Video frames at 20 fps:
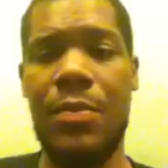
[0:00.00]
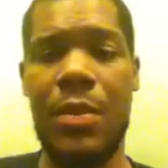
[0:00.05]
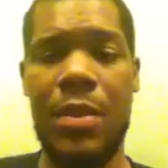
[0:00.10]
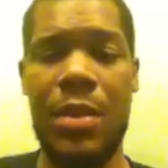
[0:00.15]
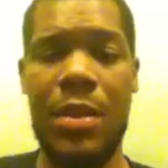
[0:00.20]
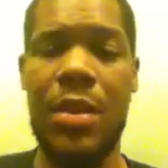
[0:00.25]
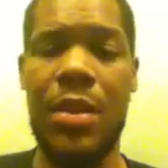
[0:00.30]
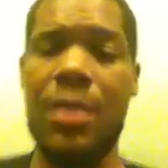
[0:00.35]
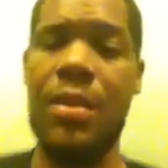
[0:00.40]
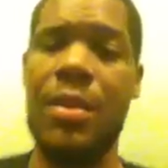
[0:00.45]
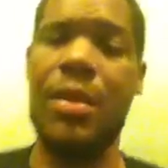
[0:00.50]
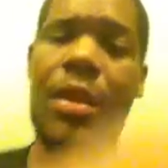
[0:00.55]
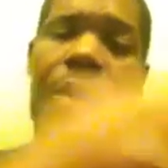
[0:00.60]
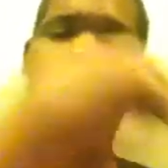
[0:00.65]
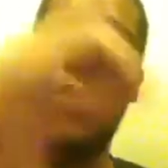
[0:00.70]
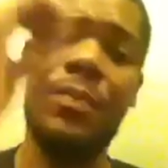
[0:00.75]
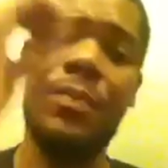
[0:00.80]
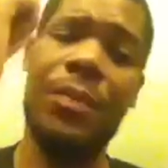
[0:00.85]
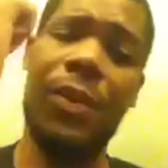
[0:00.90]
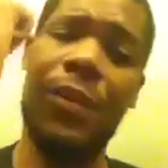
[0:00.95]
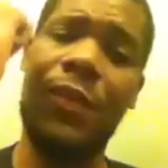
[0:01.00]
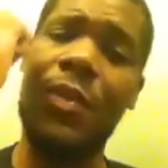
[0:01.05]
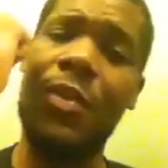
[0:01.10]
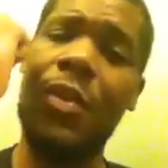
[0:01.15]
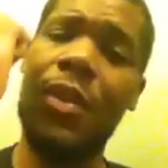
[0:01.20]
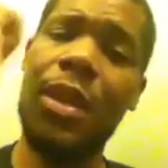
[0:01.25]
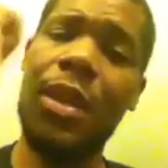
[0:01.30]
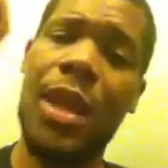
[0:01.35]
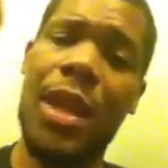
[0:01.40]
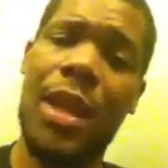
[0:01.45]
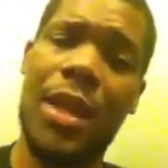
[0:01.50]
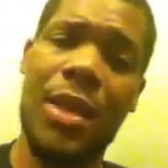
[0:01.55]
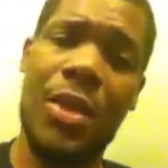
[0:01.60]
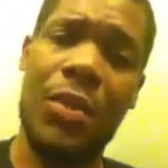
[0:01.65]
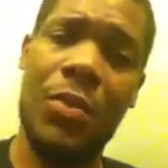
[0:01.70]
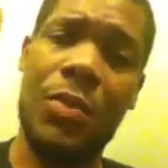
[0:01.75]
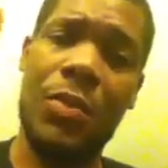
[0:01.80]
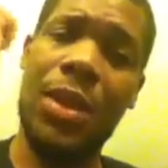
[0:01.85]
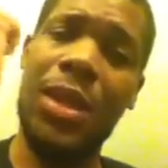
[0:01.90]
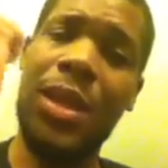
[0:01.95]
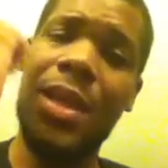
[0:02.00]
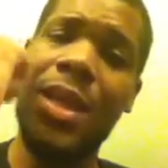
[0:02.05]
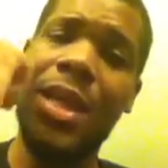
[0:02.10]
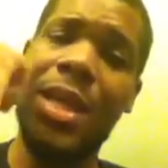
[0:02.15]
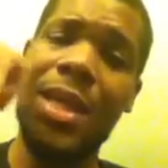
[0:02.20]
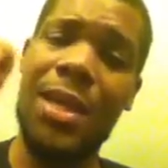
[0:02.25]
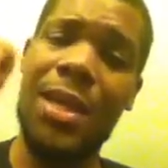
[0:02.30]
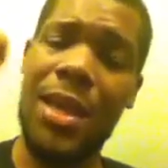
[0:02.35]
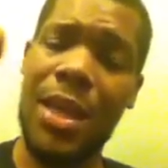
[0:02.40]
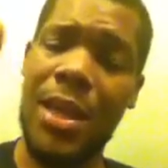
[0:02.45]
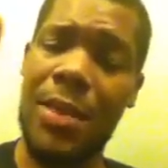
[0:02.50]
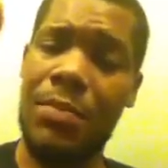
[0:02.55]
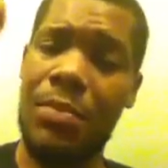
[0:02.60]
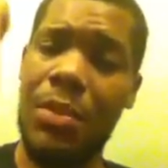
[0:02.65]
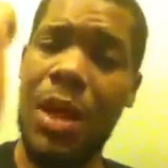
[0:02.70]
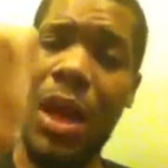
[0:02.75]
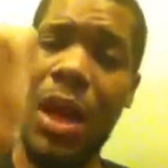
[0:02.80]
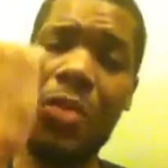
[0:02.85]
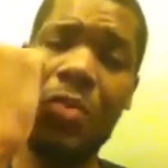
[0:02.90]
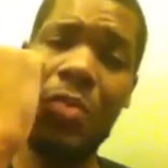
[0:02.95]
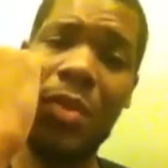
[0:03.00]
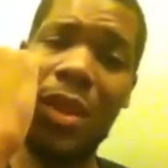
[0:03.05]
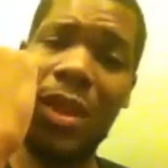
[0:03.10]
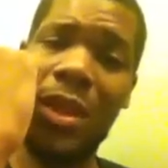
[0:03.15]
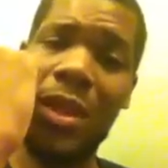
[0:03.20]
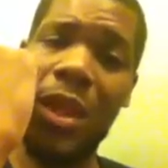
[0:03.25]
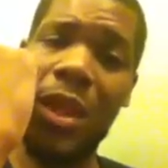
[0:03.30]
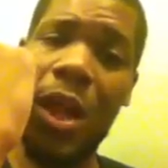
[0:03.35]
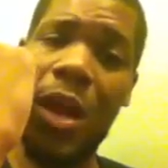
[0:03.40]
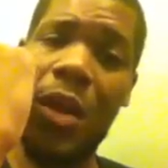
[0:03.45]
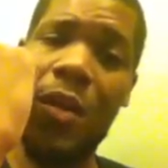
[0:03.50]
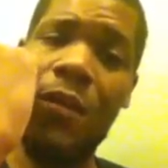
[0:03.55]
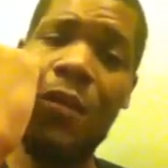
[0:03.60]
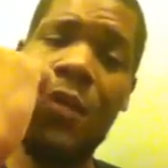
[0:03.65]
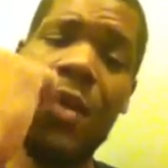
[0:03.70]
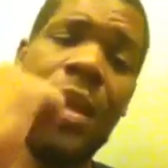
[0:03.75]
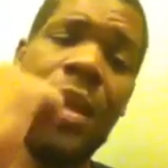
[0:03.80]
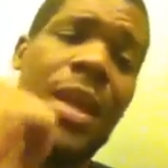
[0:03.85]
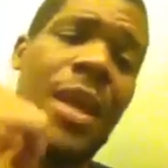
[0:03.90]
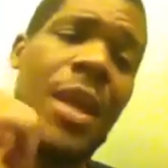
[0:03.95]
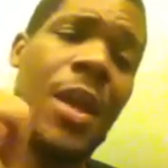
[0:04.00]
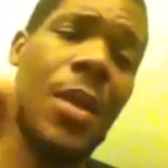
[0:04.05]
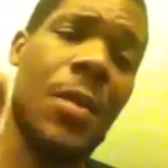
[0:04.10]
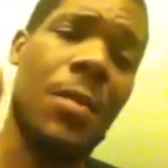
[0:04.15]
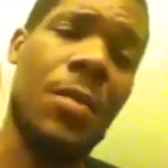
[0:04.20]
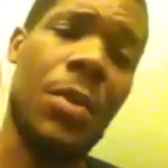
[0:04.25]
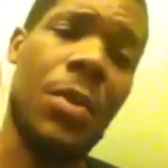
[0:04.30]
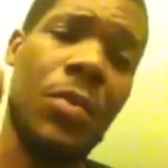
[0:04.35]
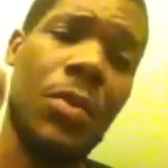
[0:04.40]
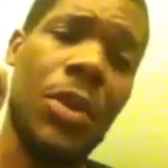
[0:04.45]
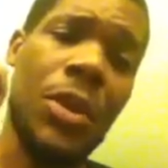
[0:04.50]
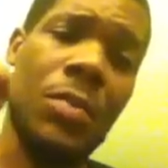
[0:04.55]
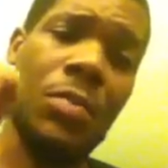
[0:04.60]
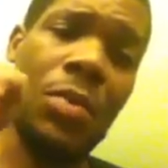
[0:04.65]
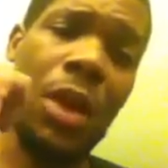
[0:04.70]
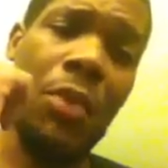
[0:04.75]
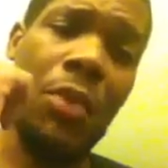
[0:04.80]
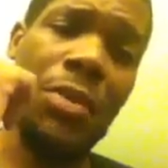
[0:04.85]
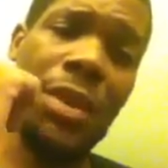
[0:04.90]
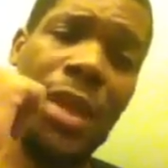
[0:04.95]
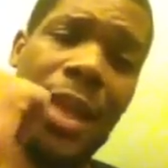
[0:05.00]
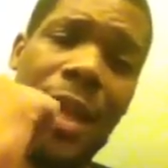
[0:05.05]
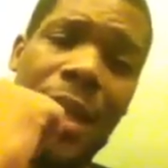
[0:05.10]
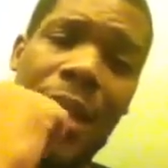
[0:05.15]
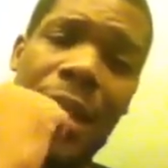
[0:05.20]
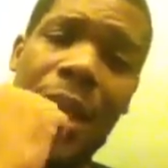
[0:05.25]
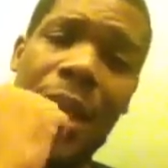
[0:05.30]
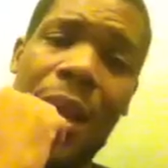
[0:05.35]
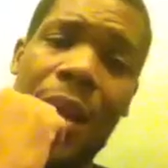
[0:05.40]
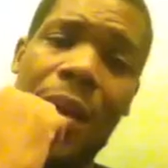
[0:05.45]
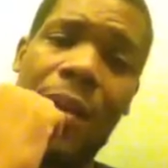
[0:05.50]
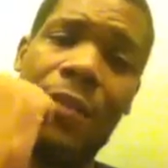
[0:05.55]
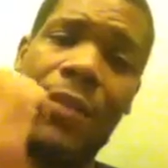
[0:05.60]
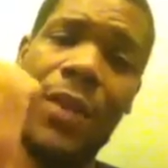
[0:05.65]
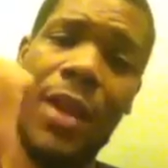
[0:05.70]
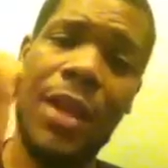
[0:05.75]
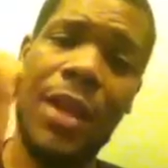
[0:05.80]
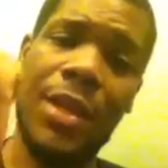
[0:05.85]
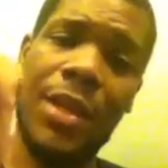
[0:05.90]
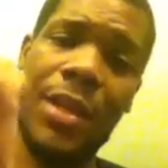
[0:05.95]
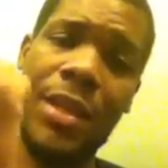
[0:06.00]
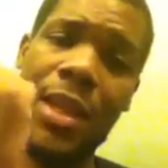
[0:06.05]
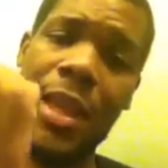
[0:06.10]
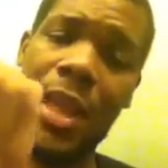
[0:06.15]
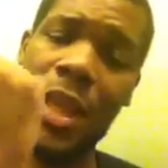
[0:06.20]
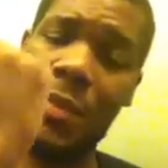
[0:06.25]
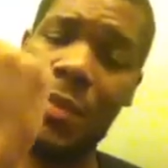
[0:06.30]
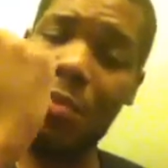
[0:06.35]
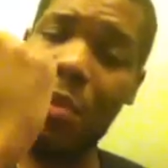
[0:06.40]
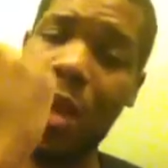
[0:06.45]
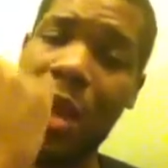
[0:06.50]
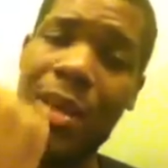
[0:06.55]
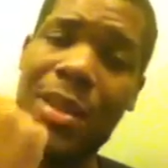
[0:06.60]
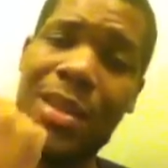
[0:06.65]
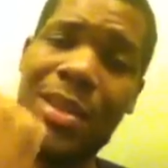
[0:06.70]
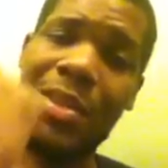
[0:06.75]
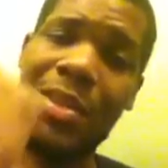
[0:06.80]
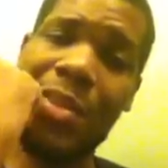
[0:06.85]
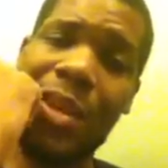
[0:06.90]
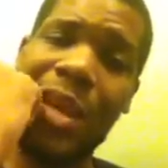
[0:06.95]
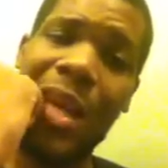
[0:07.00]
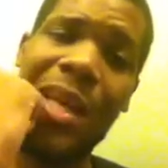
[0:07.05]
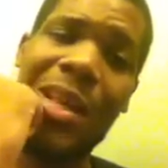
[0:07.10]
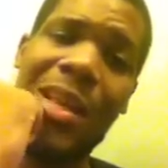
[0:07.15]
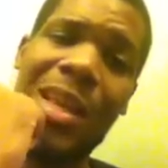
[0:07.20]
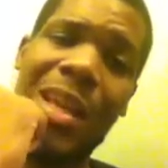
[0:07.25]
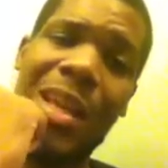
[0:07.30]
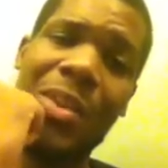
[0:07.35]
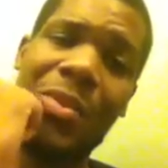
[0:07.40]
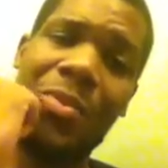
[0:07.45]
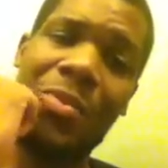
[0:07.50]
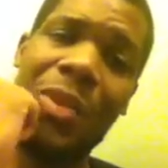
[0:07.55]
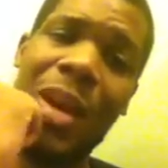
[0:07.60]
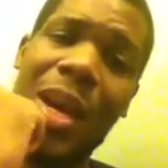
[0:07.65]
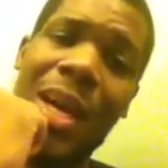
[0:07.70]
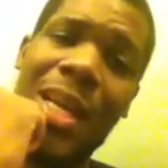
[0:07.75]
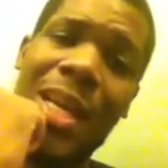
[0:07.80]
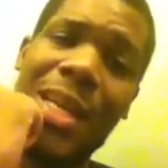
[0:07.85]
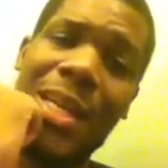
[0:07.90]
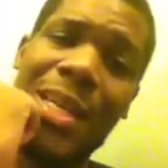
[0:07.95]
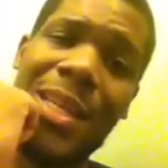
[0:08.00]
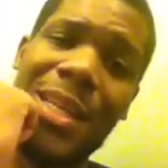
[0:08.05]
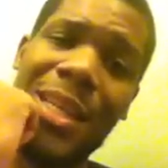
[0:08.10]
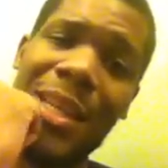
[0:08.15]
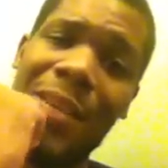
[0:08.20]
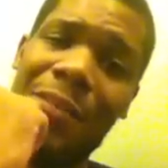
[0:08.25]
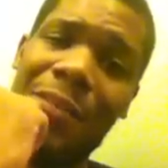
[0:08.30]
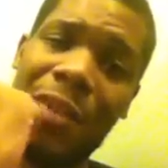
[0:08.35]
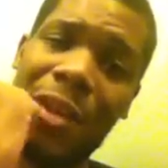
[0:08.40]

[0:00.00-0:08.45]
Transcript: Because if you look at, he blocks with the glove, but when he blocks with that glove and he blocks, kind of like right in